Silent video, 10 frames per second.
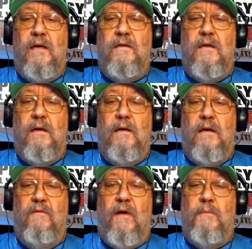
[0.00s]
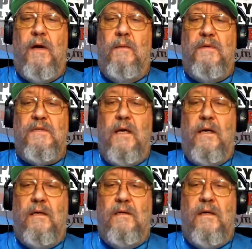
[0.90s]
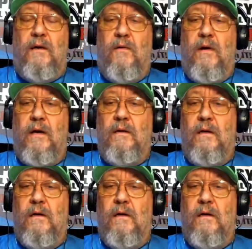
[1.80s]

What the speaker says: Is that, if I'm not mistaken, is that correct?